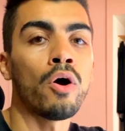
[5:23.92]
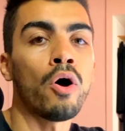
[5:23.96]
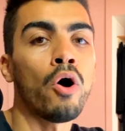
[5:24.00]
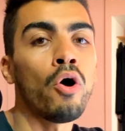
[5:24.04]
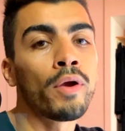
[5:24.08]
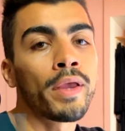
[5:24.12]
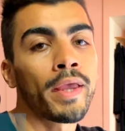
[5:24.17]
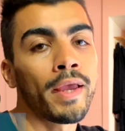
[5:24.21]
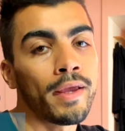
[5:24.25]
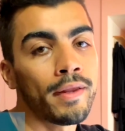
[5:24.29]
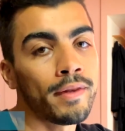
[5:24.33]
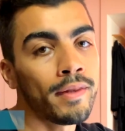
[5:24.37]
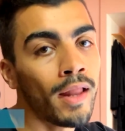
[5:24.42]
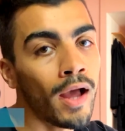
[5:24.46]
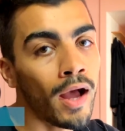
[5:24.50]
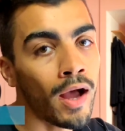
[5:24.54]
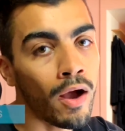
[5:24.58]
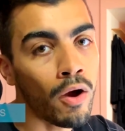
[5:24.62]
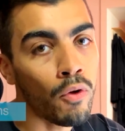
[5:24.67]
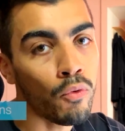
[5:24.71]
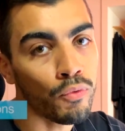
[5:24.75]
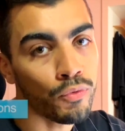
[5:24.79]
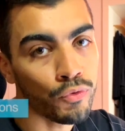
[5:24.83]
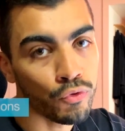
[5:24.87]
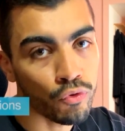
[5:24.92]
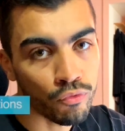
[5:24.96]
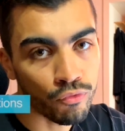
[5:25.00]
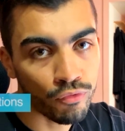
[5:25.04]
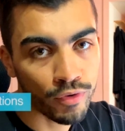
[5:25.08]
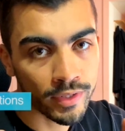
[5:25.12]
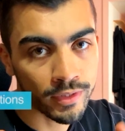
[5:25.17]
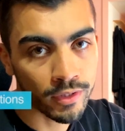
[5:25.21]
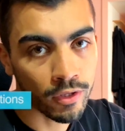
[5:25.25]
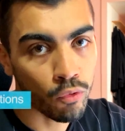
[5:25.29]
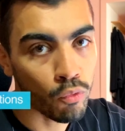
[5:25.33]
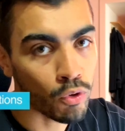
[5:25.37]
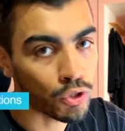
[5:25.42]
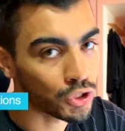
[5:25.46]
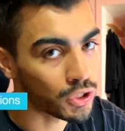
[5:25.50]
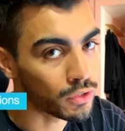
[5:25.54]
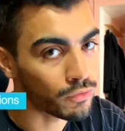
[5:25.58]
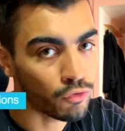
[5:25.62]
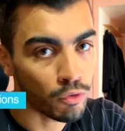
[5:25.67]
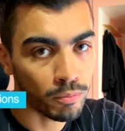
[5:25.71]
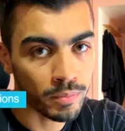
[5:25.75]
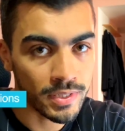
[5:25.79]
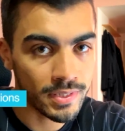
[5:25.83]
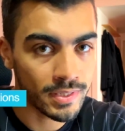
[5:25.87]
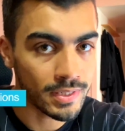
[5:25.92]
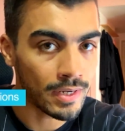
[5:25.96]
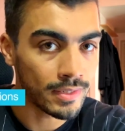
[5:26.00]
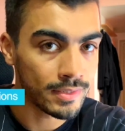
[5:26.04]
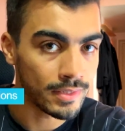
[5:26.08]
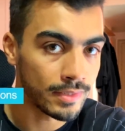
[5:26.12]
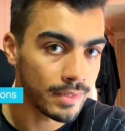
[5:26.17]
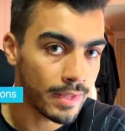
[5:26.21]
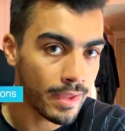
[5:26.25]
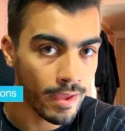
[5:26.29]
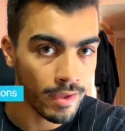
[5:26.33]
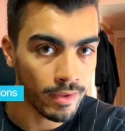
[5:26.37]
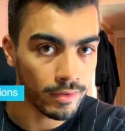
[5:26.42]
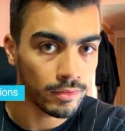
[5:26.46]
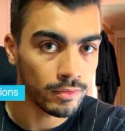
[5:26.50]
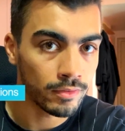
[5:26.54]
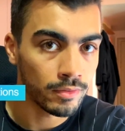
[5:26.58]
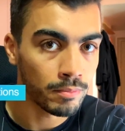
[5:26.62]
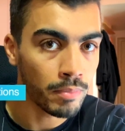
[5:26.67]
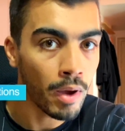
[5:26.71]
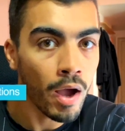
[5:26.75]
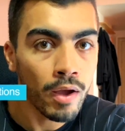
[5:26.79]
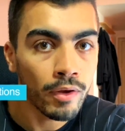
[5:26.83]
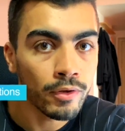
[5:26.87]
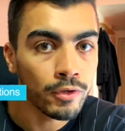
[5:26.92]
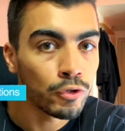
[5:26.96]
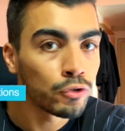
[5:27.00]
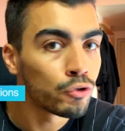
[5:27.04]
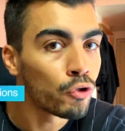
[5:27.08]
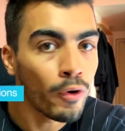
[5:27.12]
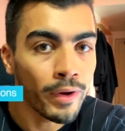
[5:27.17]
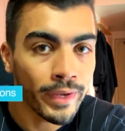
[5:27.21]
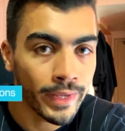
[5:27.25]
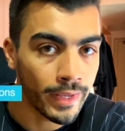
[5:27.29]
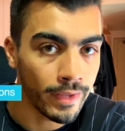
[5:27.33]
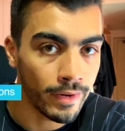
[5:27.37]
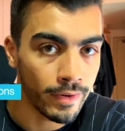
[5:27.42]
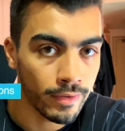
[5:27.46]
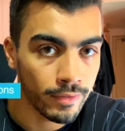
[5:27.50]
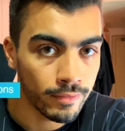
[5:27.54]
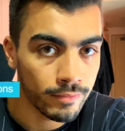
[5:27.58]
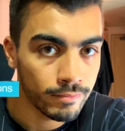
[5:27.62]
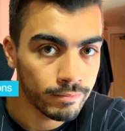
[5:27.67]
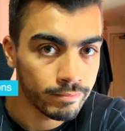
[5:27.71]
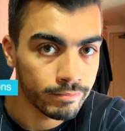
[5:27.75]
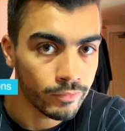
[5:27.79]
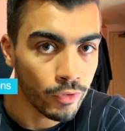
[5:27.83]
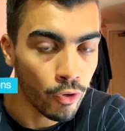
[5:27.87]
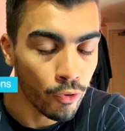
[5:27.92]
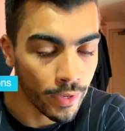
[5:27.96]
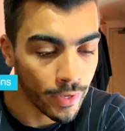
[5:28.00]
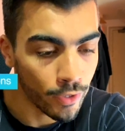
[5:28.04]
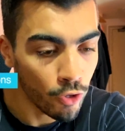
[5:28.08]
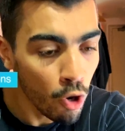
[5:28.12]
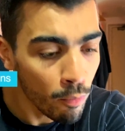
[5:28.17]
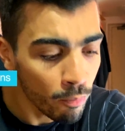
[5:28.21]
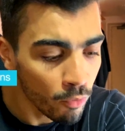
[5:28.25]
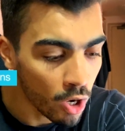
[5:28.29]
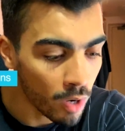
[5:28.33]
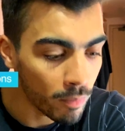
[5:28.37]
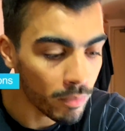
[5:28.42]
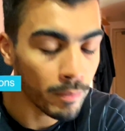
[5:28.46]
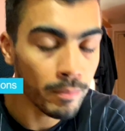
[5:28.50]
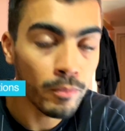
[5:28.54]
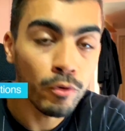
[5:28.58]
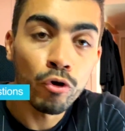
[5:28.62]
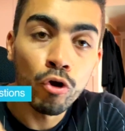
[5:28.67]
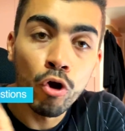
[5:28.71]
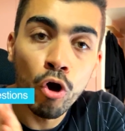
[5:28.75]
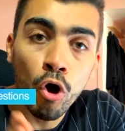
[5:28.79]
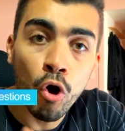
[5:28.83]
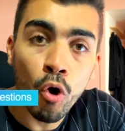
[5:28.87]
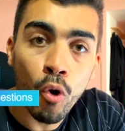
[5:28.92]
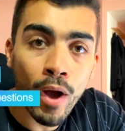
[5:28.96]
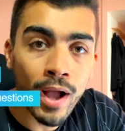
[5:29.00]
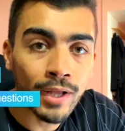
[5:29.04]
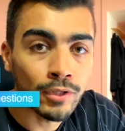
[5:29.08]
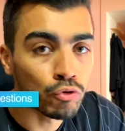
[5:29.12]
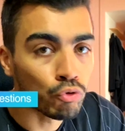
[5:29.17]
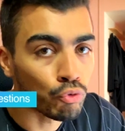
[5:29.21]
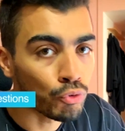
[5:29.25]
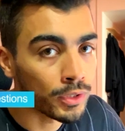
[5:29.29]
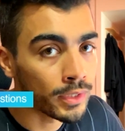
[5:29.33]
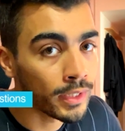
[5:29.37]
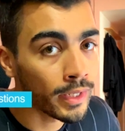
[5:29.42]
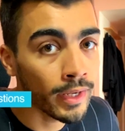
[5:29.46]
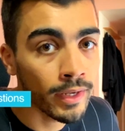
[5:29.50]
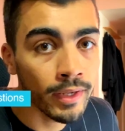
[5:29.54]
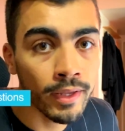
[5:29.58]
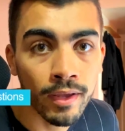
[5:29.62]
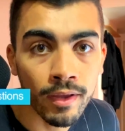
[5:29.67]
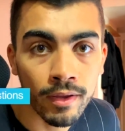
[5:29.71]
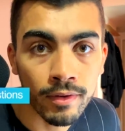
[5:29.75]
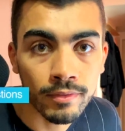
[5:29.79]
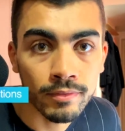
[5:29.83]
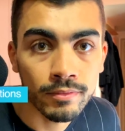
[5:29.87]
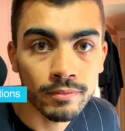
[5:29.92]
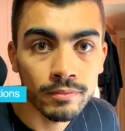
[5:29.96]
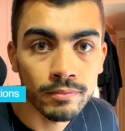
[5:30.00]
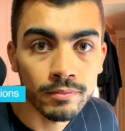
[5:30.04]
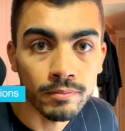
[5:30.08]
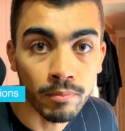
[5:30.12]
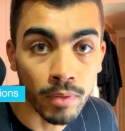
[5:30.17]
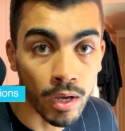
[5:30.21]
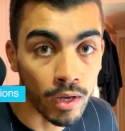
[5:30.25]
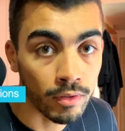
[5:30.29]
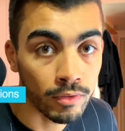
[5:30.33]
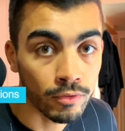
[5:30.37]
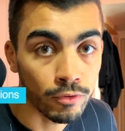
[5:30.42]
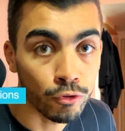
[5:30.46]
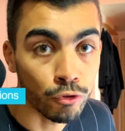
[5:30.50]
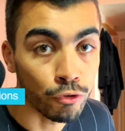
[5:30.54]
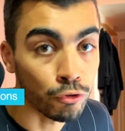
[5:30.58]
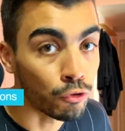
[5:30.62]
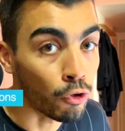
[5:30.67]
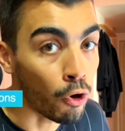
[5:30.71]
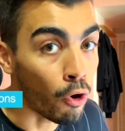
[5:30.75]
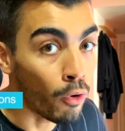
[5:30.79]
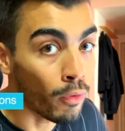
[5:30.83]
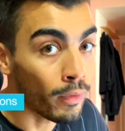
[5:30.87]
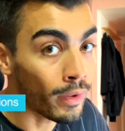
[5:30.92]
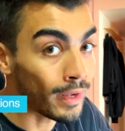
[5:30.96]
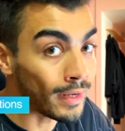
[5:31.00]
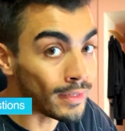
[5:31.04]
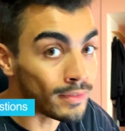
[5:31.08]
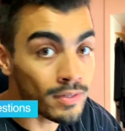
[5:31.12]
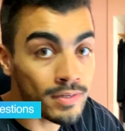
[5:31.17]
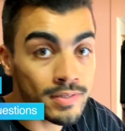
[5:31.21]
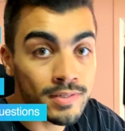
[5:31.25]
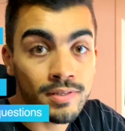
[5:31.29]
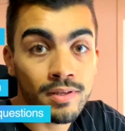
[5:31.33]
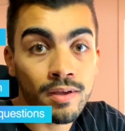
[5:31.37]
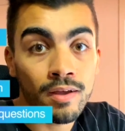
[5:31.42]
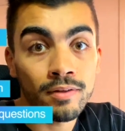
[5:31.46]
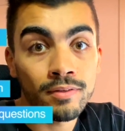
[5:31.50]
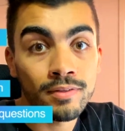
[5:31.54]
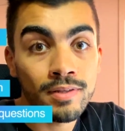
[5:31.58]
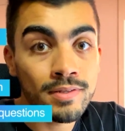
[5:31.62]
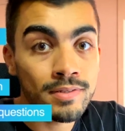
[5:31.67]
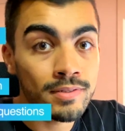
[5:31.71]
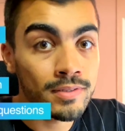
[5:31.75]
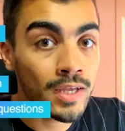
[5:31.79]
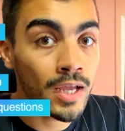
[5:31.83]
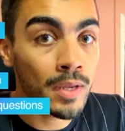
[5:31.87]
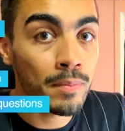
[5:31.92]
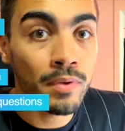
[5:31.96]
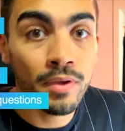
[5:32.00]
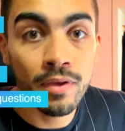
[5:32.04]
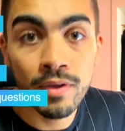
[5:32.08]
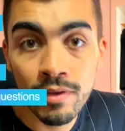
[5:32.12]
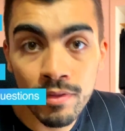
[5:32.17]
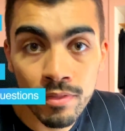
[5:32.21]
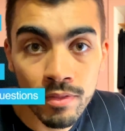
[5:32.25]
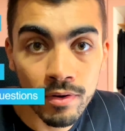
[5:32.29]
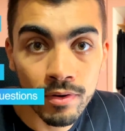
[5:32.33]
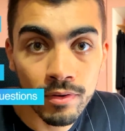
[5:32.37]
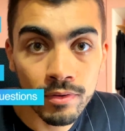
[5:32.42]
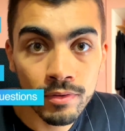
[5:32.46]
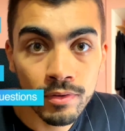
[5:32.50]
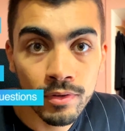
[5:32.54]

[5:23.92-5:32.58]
Okay, now you've read the question from the start to the end, but you don't get it. Okay, no problem, go and read it again, but you don't understand this time either.